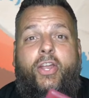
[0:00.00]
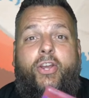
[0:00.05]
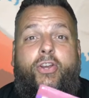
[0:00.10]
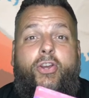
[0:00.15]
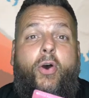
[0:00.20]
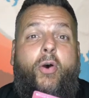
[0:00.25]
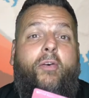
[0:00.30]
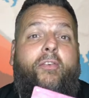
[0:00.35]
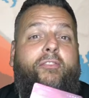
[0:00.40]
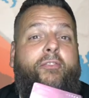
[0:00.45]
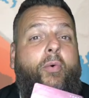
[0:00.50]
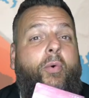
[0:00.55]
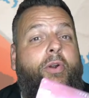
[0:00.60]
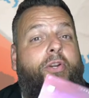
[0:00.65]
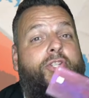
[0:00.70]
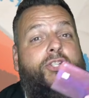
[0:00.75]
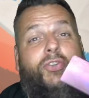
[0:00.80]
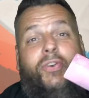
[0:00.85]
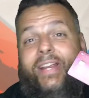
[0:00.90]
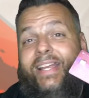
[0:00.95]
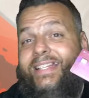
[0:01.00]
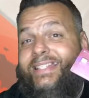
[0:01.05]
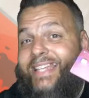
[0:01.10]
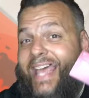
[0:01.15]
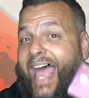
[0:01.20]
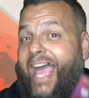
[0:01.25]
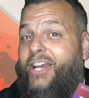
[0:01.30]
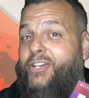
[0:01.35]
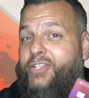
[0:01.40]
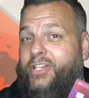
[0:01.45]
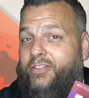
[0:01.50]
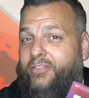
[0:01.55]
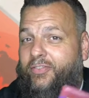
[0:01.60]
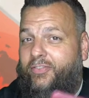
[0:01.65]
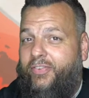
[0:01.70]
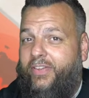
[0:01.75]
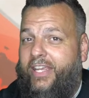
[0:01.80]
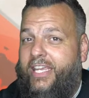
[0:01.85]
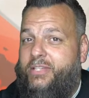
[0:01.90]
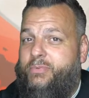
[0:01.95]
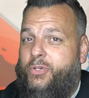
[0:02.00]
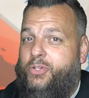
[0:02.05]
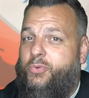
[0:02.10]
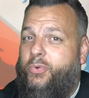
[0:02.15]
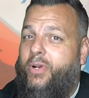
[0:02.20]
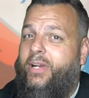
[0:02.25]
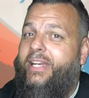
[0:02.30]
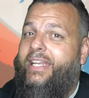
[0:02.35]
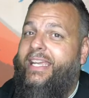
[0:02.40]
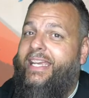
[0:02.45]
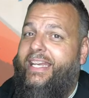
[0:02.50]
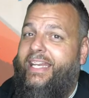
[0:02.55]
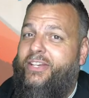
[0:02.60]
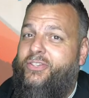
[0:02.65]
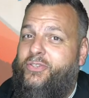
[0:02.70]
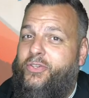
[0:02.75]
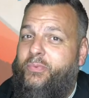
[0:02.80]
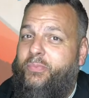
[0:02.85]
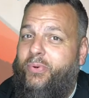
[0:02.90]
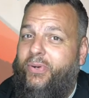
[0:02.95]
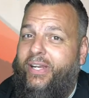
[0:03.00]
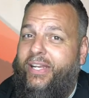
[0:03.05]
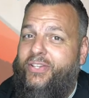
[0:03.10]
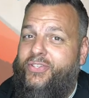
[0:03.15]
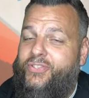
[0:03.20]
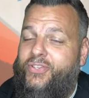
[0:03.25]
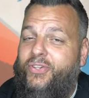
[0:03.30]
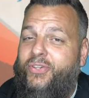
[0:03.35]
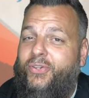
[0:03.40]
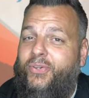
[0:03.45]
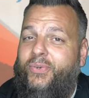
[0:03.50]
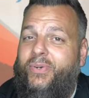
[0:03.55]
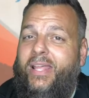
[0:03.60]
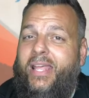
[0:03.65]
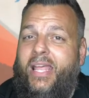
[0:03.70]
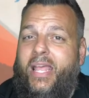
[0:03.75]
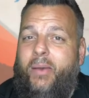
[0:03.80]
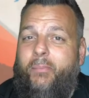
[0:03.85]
no foreign transaction fees, which we're going to get into pretty soon,